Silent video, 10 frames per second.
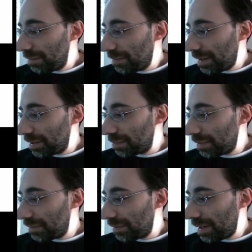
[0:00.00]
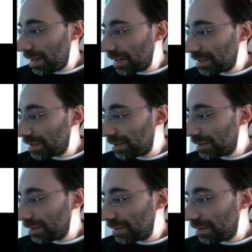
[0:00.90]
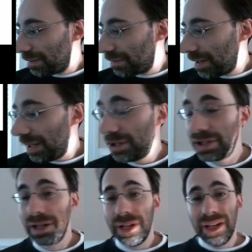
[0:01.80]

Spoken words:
minus 1 over x over h.